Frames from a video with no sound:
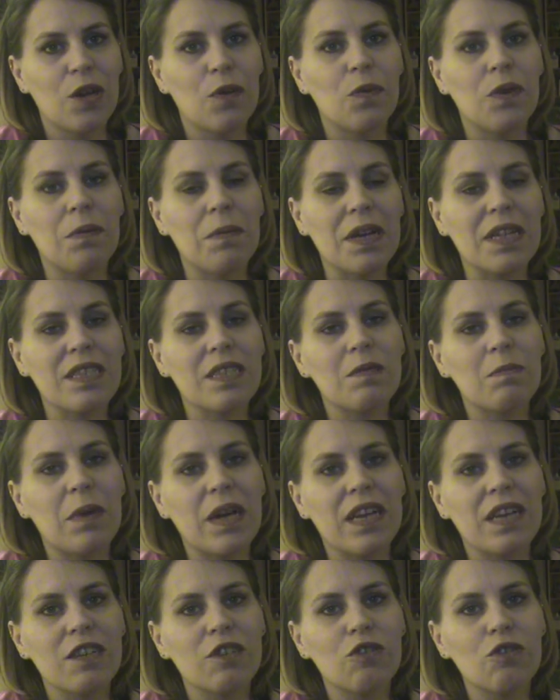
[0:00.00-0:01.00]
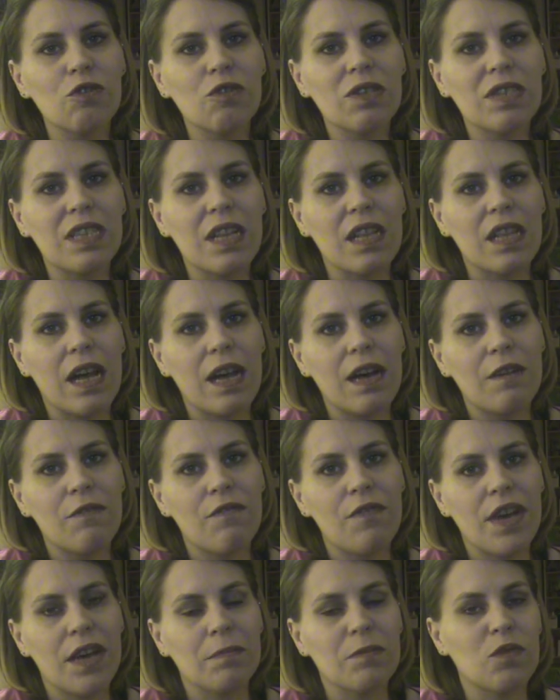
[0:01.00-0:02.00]
We met Spike and Drusilla,
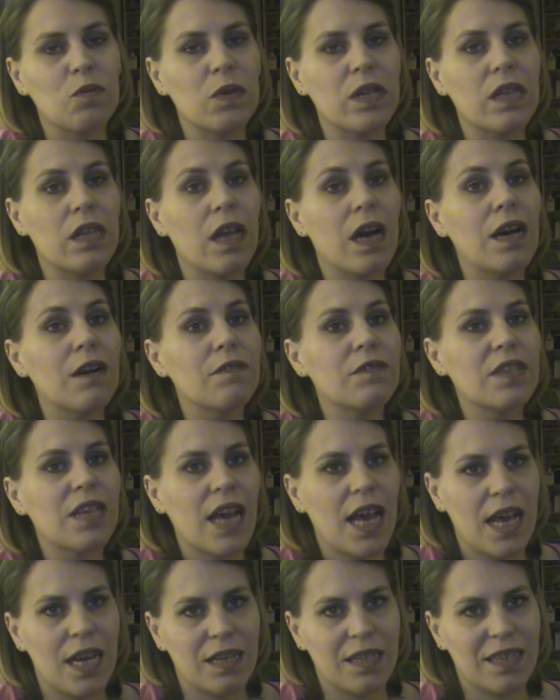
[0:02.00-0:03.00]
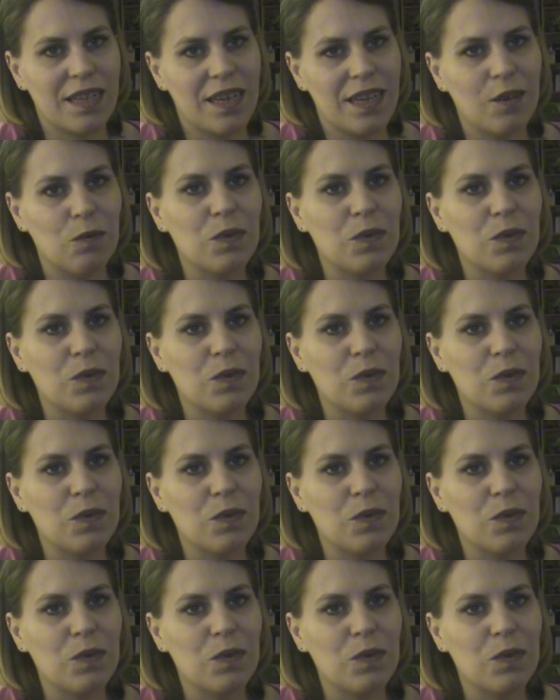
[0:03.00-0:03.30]
vamps we love to hate.